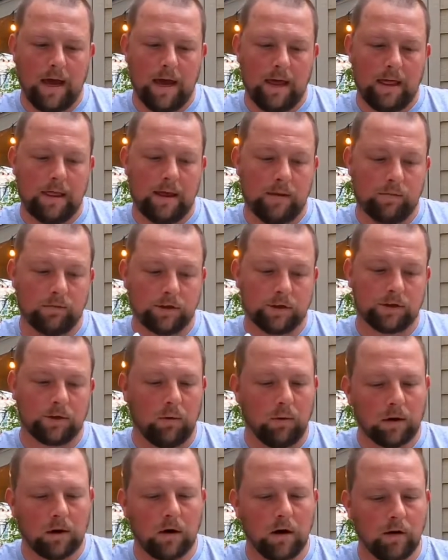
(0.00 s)
They were
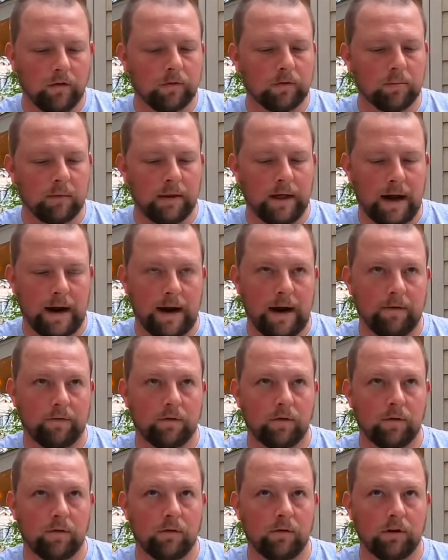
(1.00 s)
so uncomfortable that
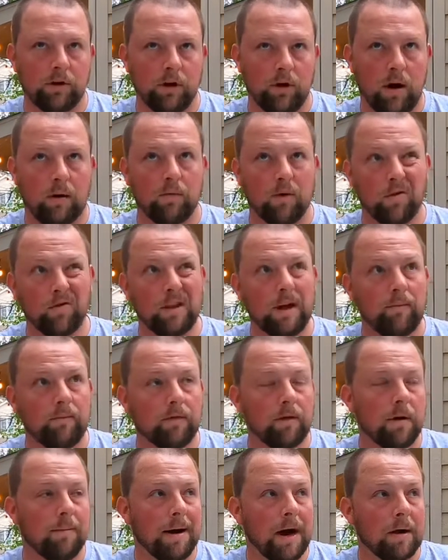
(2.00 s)
after, I rode them
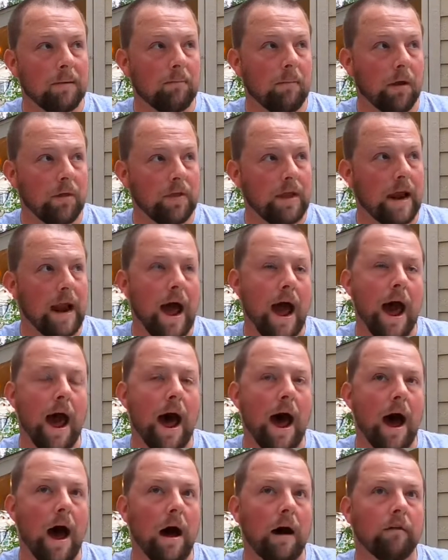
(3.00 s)
for about a month and a
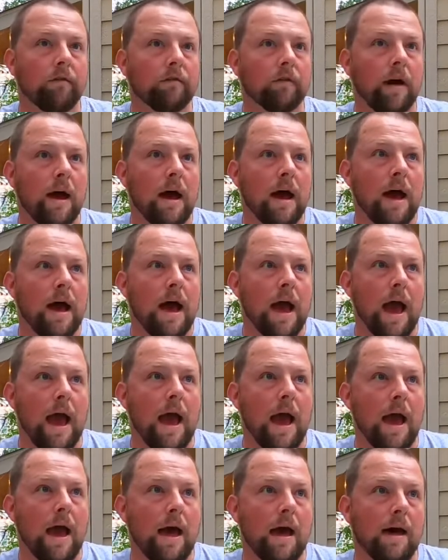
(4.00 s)
half.
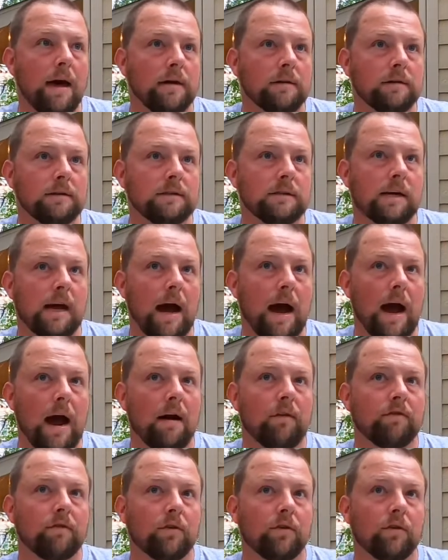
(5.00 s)
And
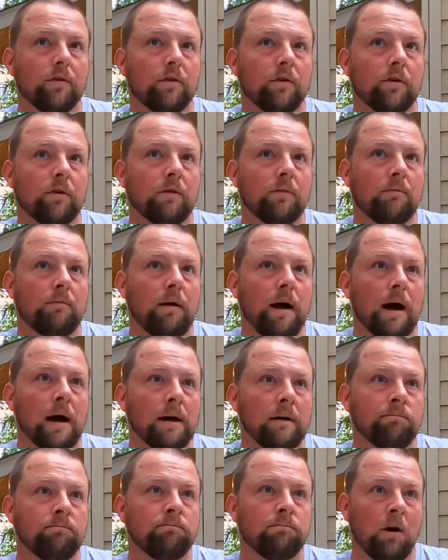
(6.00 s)
after
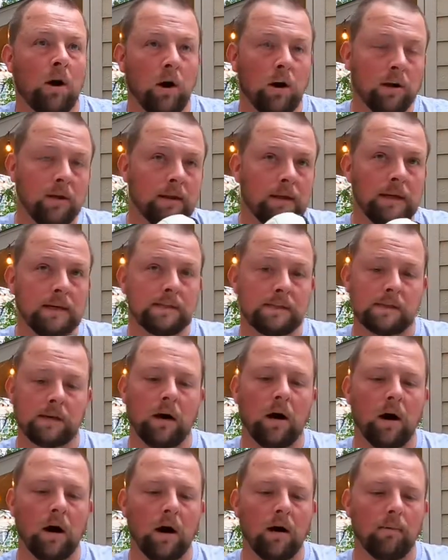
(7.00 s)
I hung these
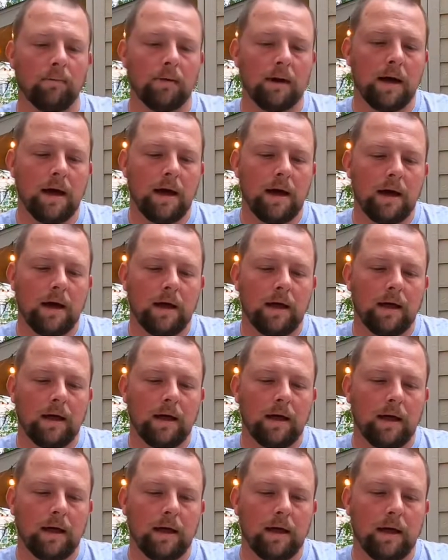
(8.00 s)
up,
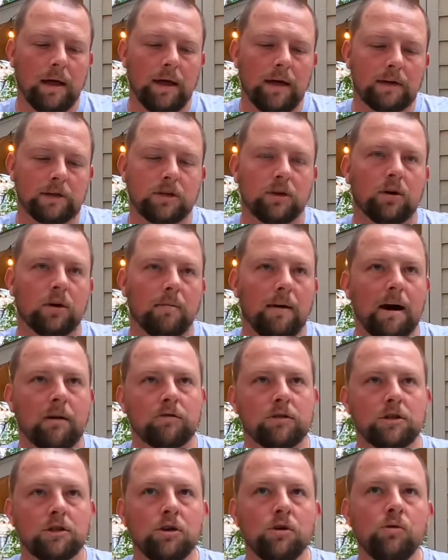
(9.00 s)
it took
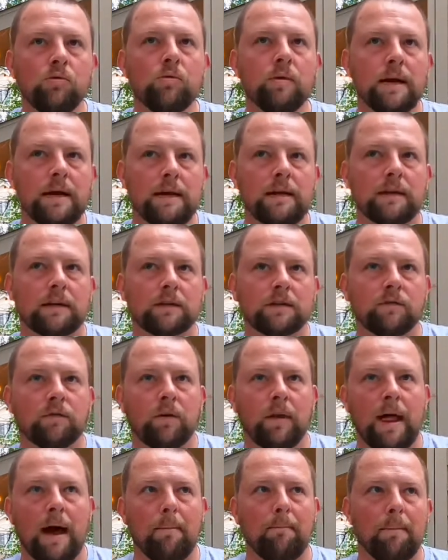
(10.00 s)
about 2 weeks
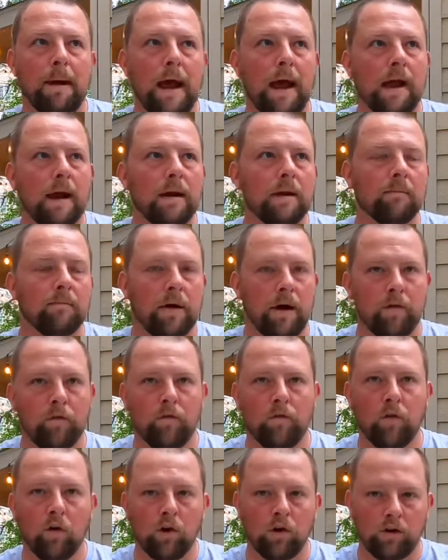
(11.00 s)
for that pain in my
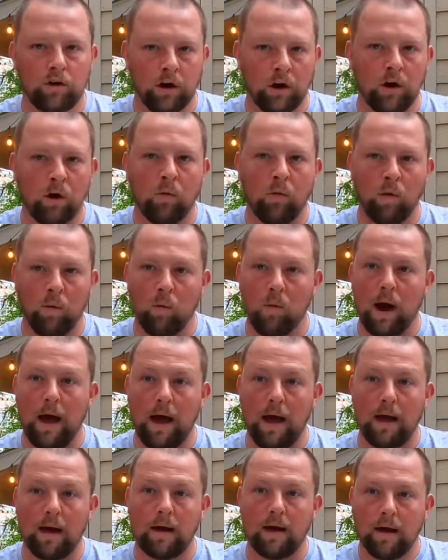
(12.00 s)
foot to go
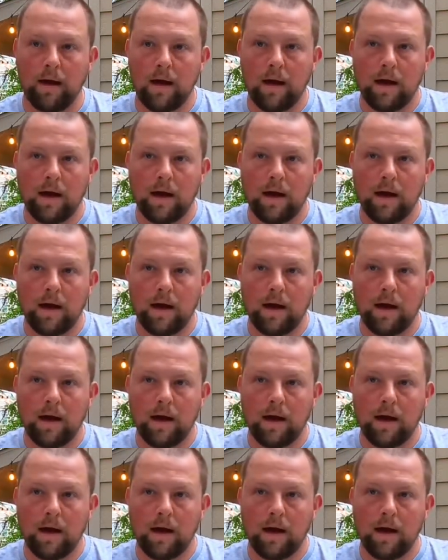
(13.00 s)
away.